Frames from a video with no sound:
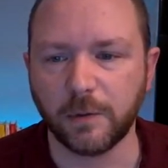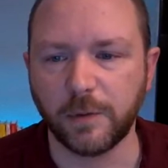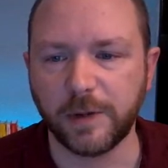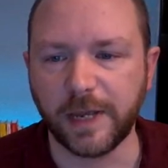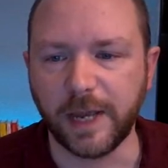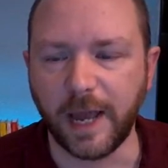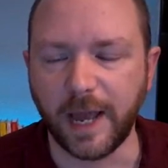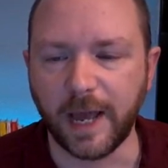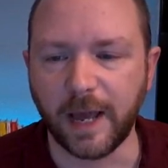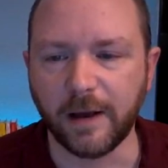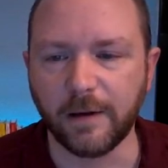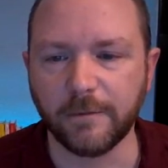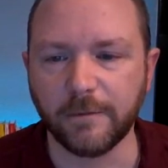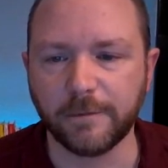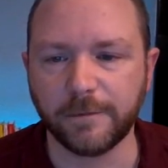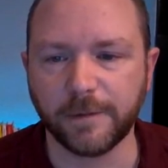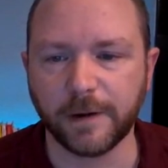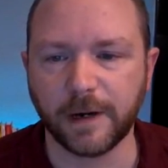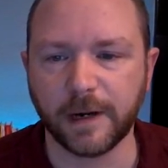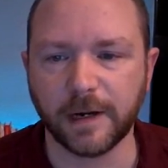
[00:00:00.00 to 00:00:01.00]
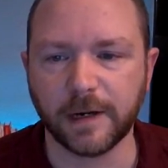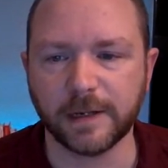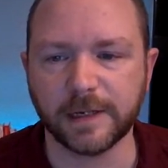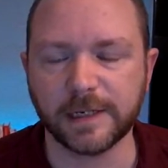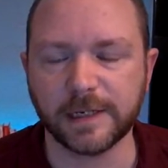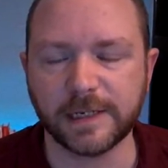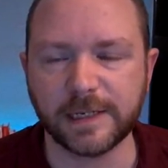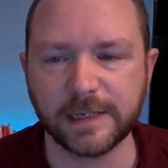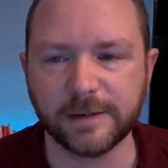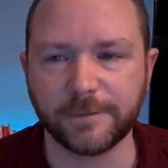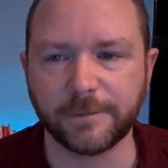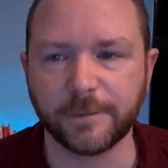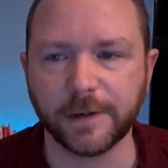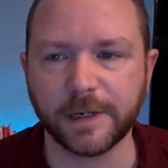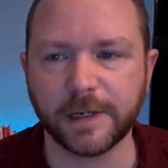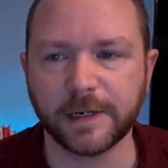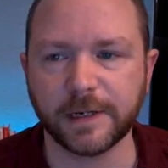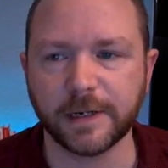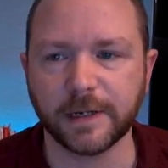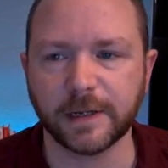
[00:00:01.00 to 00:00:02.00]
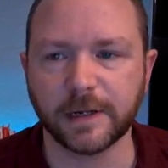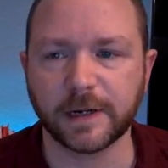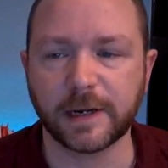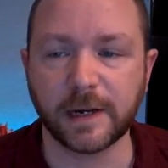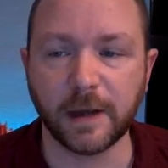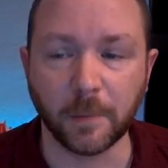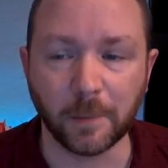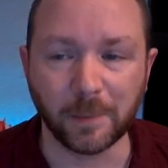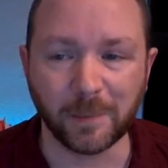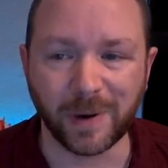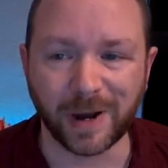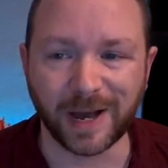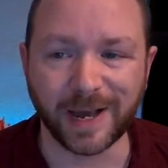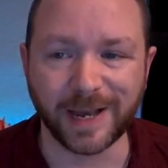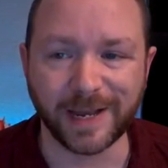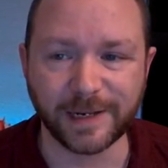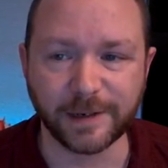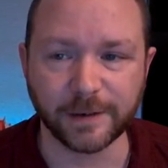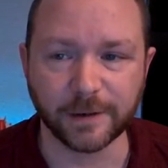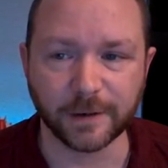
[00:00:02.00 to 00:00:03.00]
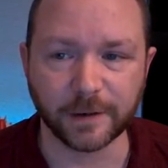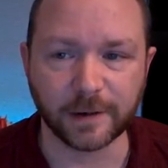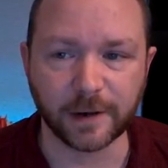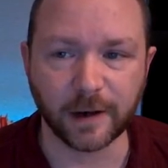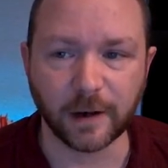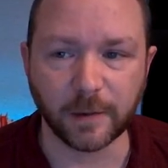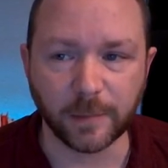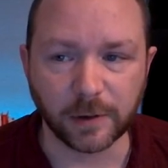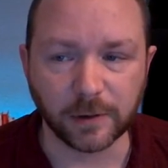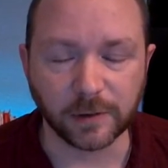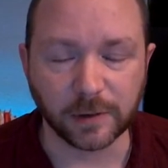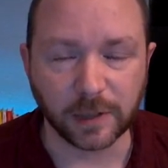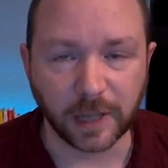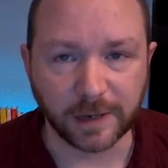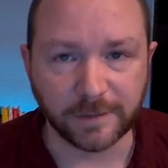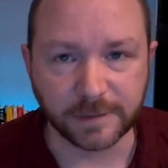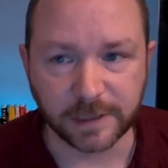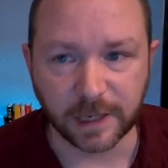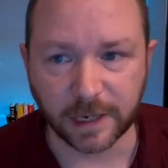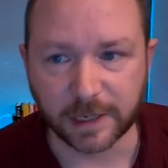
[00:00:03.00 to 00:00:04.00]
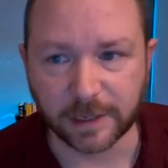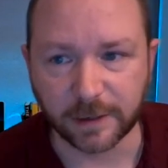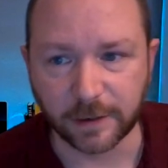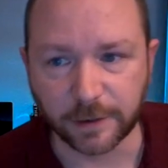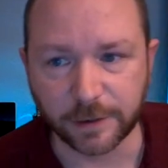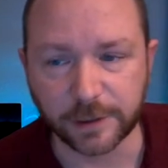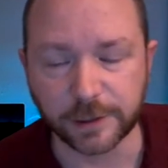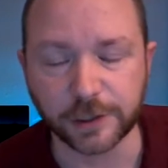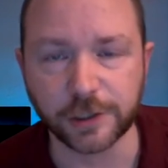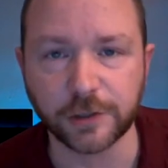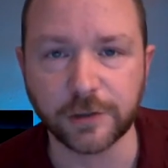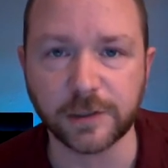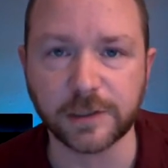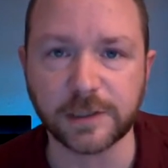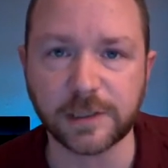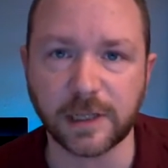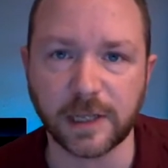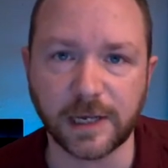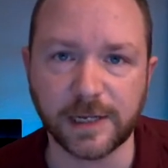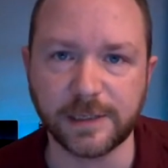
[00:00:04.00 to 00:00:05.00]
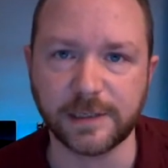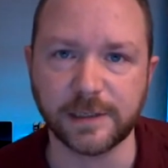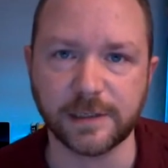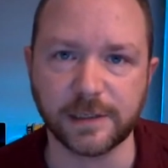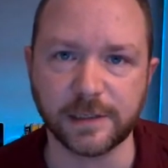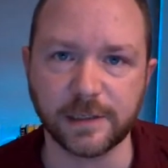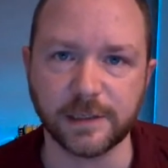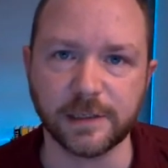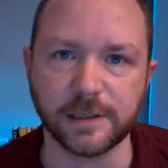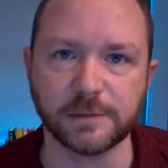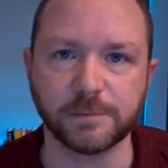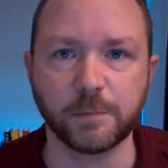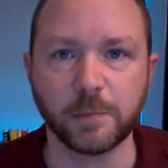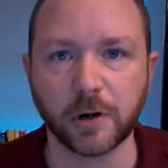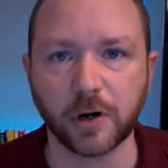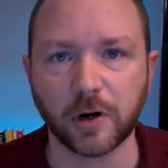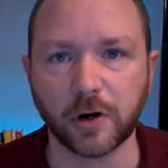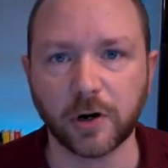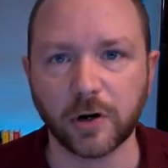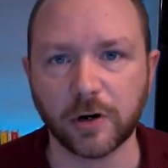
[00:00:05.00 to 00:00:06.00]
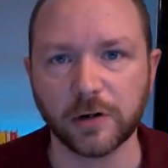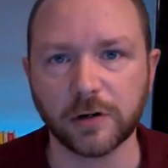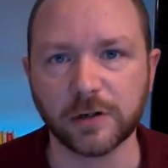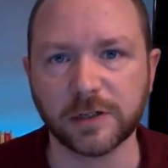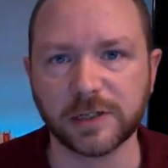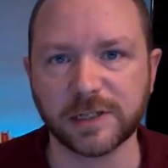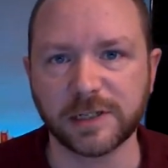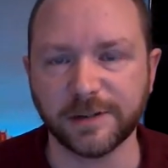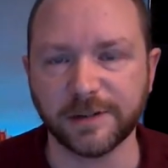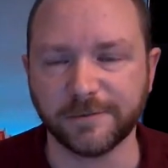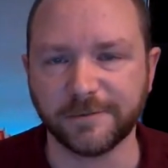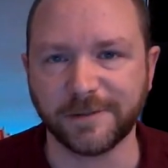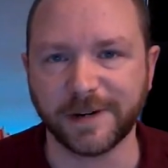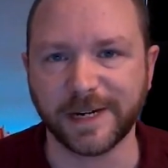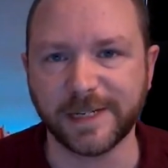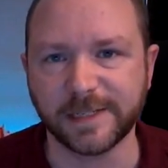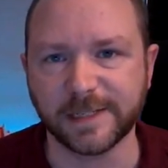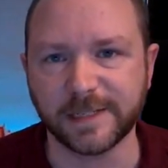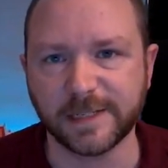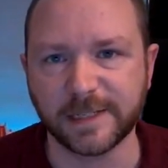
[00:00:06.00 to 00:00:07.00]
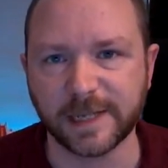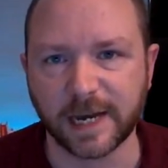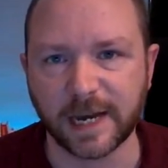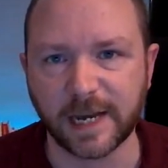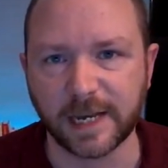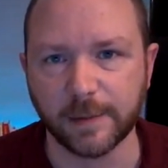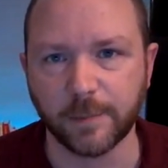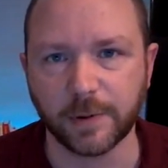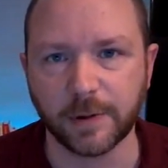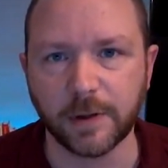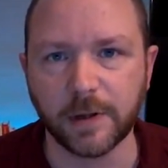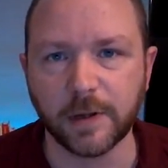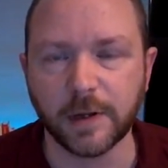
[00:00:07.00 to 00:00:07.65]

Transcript: We have different combined or combo lifecycle and assurance licenses per device type.